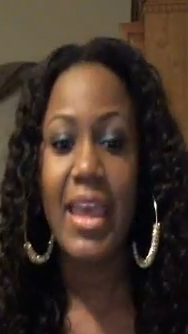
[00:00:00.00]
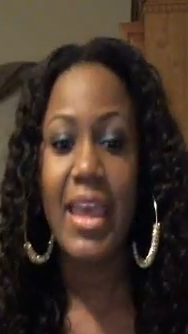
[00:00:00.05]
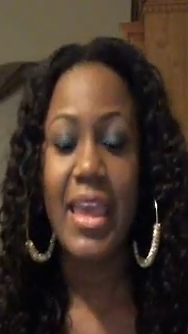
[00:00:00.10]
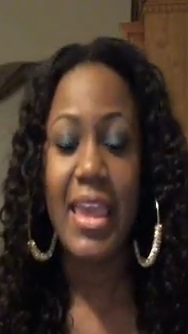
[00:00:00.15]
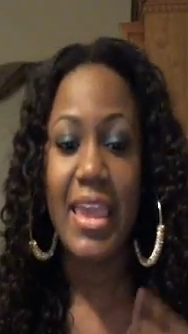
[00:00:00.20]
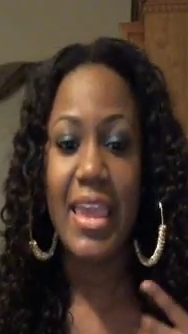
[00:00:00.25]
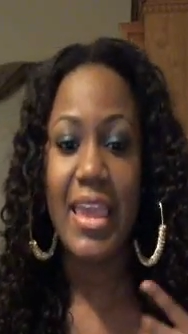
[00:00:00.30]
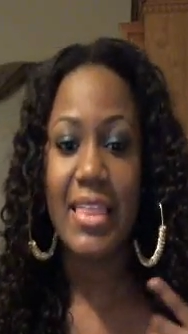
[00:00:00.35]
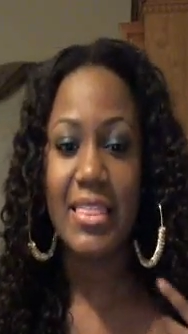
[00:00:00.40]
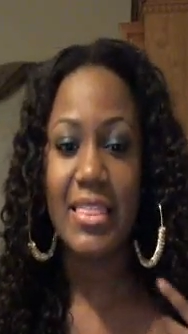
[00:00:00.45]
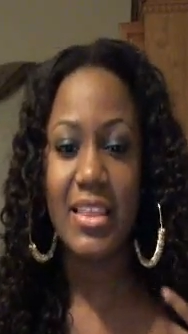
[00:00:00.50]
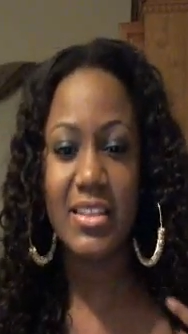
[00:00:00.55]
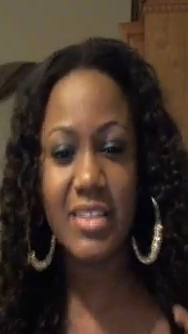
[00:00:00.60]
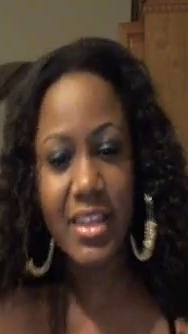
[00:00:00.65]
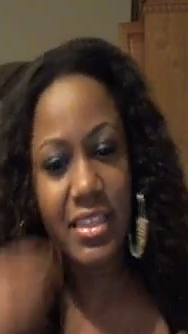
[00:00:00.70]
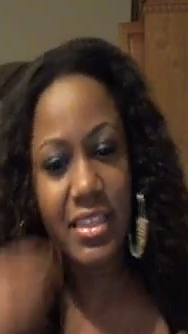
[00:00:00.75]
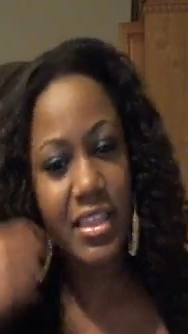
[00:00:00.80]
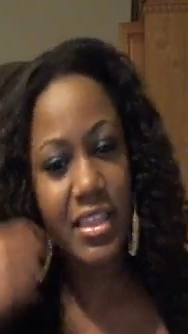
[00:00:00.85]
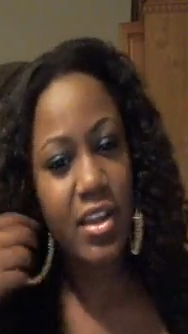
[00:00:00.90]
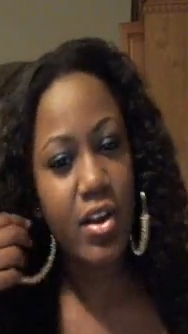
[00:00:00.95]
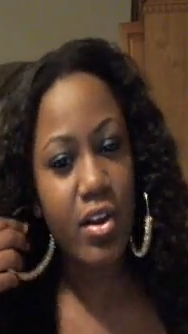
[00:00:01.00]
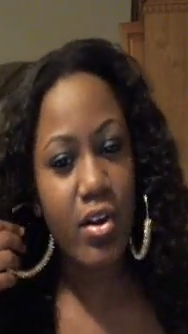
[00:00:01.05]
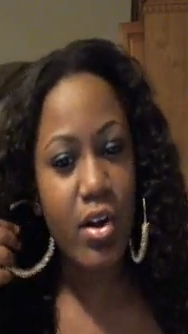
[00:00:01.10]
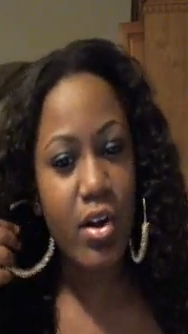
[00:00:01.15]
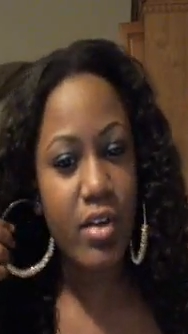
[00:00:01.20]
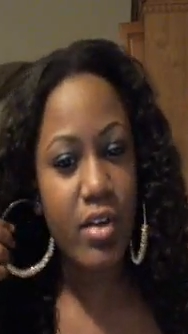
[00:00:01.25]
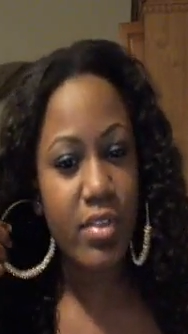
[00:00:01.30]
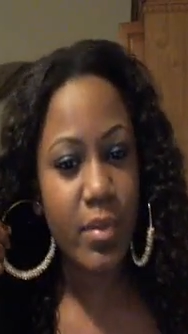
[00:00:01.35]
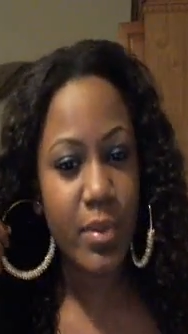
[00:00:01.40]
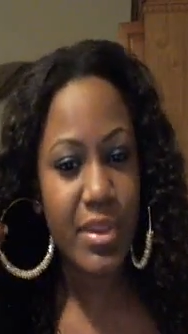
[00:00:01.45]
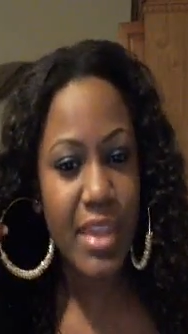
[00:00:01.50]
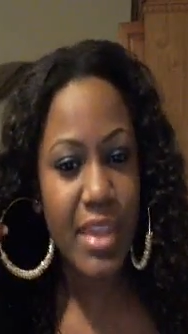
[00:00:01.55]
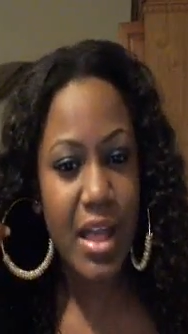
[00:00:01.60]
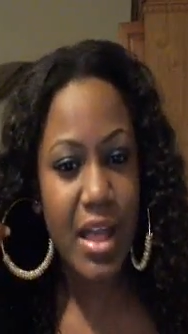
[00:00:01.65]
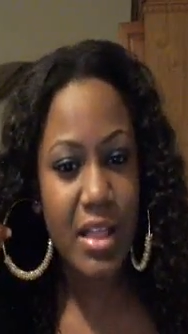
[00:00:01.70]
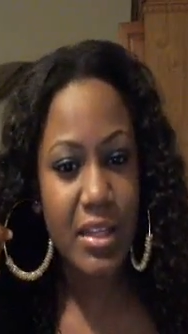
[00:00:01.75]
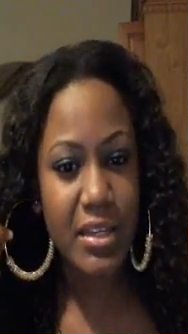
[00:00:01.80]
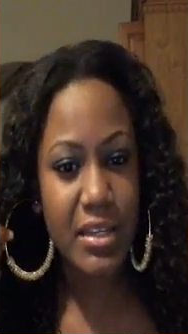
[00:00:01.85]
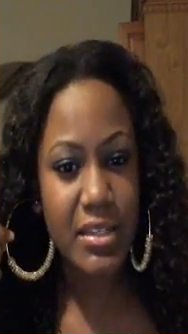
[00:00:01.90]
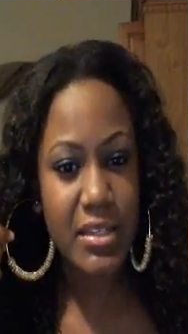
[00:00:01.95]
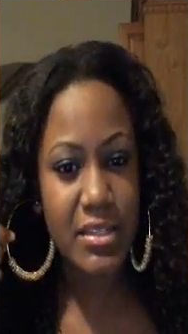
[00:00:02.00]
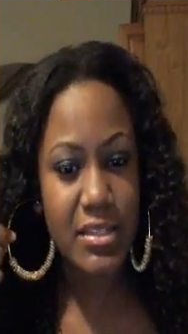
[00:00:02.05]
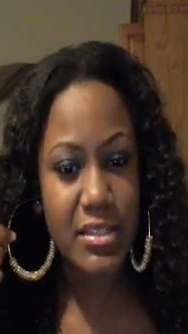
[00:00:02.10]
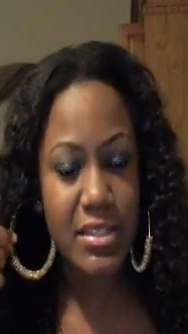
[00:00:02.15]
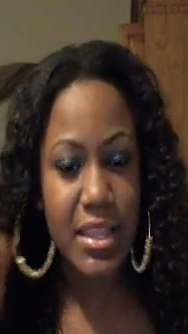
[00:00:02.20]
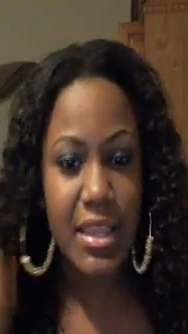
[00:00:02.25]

And these I think are called the Realities,